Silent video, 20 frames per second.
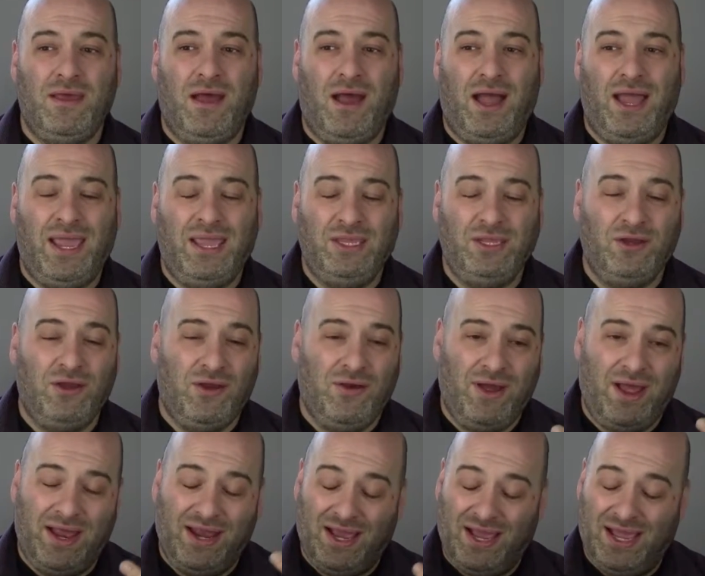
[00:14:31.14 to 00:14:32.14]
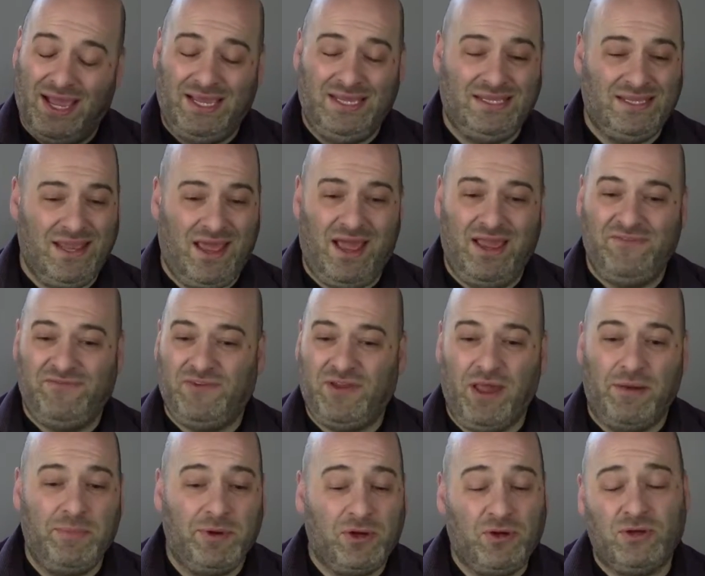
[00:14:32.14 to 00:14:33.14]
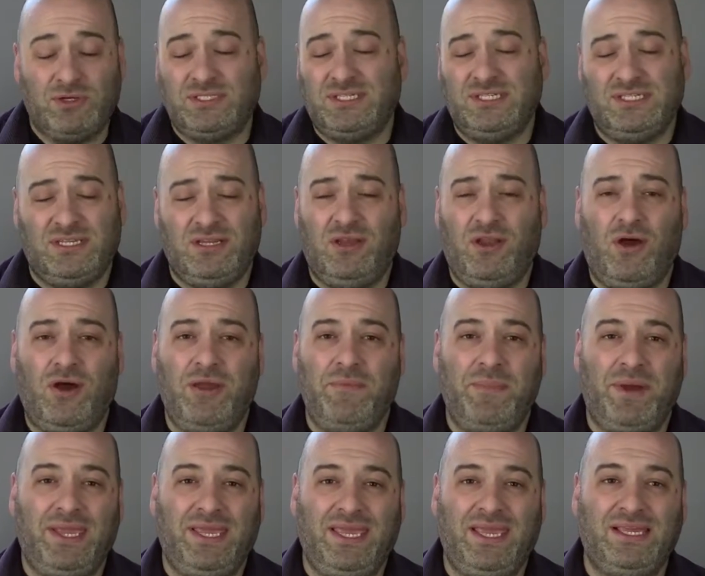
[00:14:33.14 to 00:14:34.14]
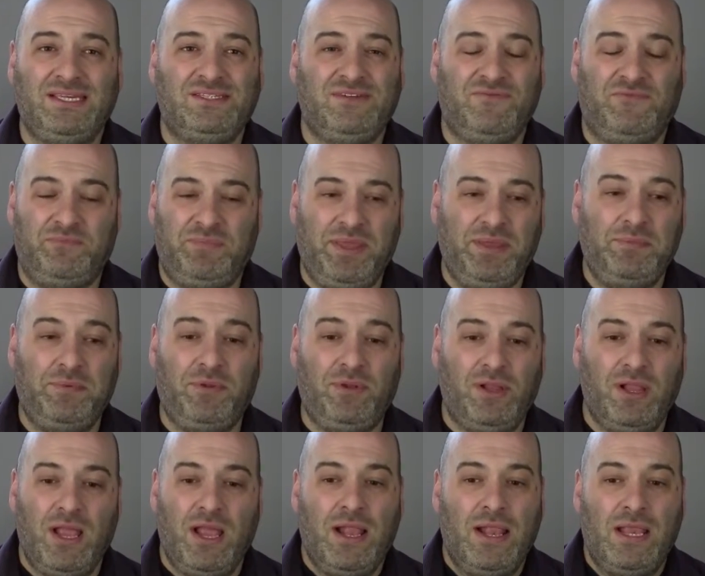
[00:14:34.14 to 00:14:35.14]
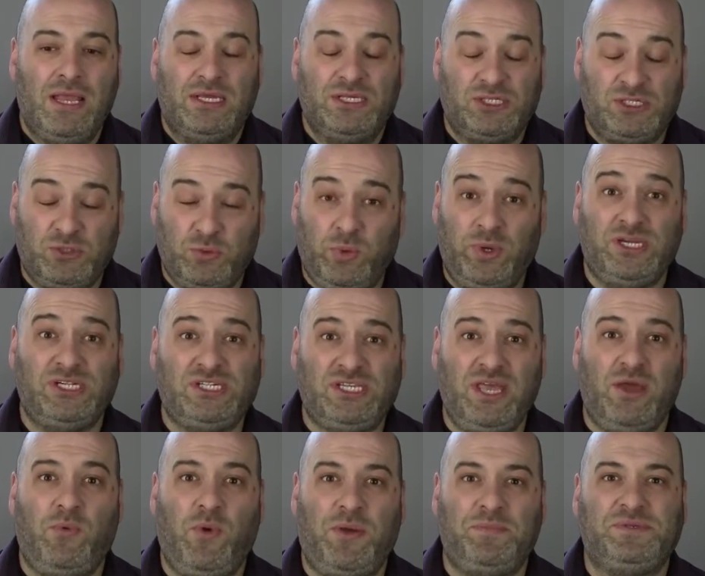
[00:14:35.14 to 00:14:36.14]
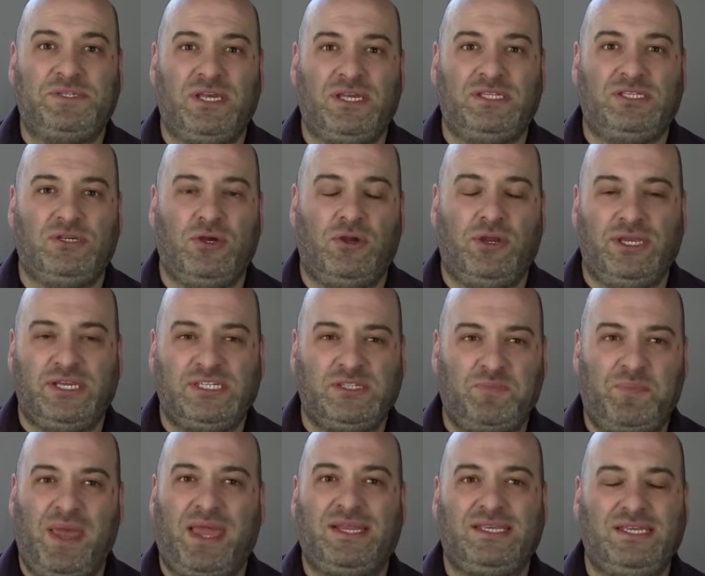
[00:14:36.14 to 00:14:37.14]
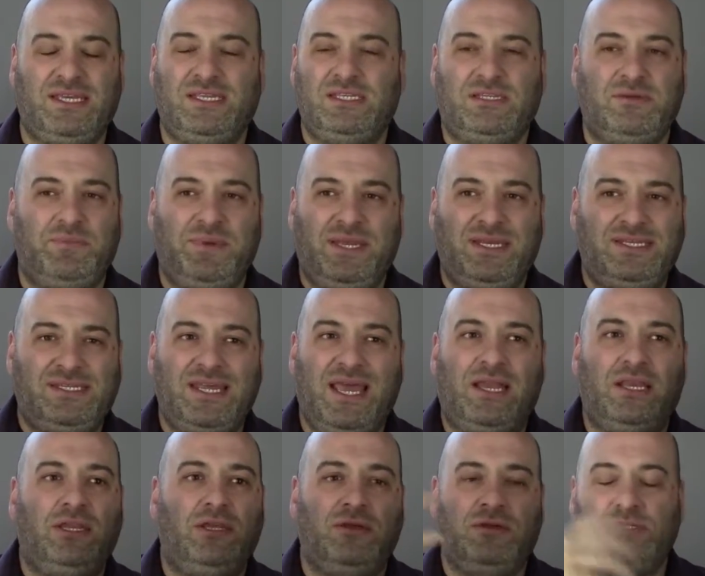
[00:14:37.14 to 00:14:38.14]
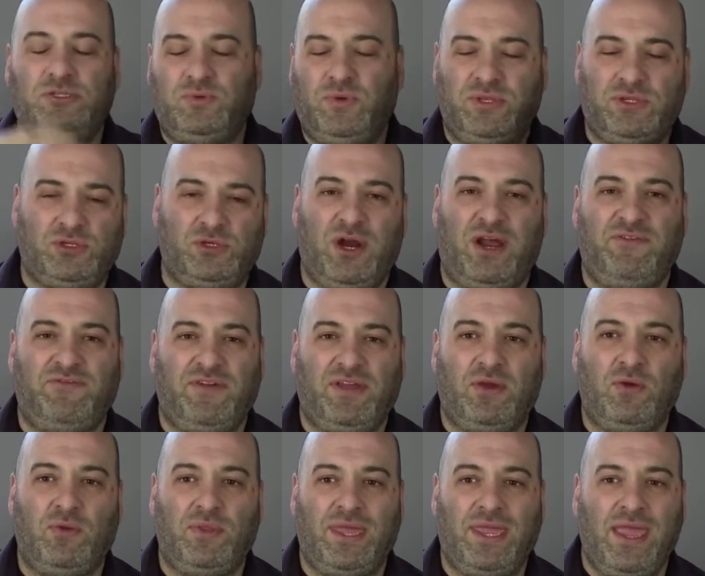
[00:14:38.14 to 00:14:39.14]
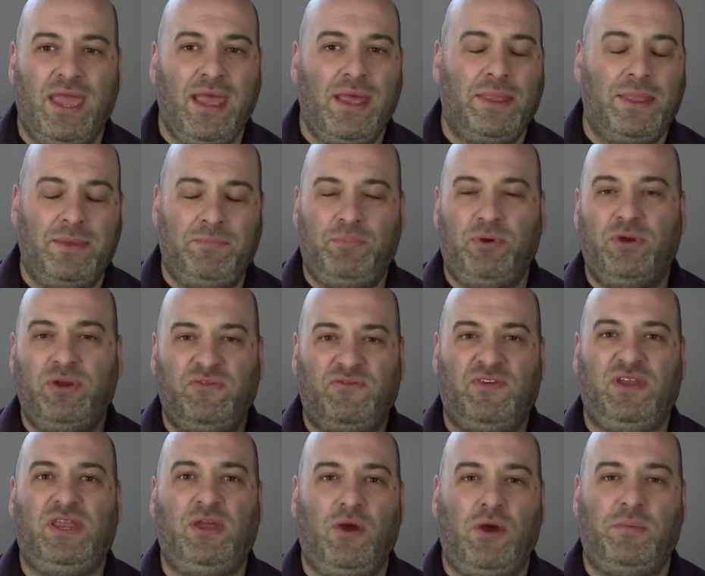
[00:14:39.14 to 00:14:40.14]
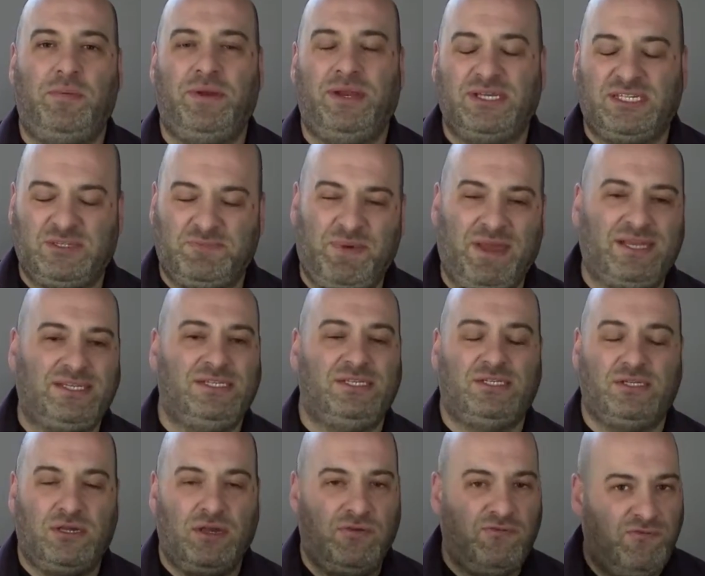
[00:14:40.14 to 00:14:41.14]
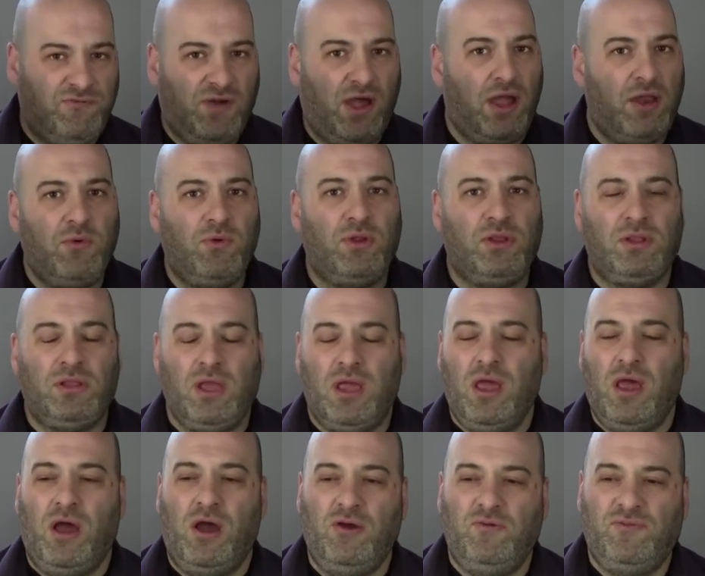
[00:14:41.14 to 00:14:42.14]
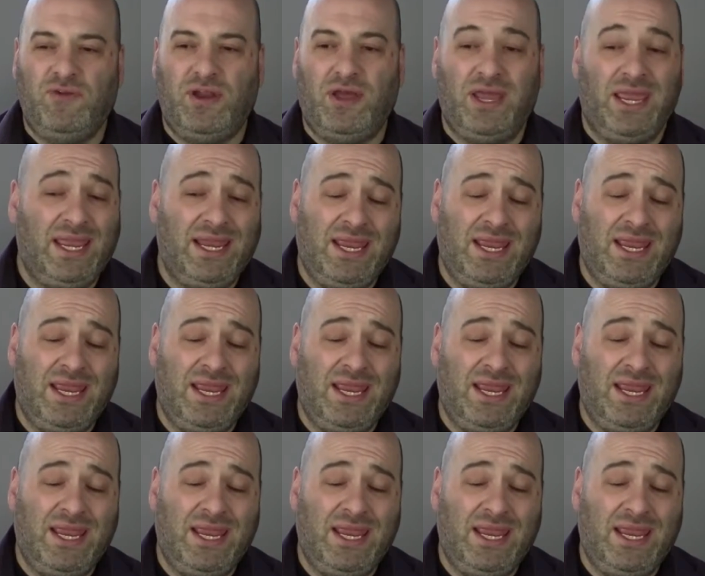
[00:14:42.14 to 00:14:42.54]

I've come across this a lot in my years of people switch their websites on expecting to be deluged with traffic, or they put a video up and expect it to go viral overnight.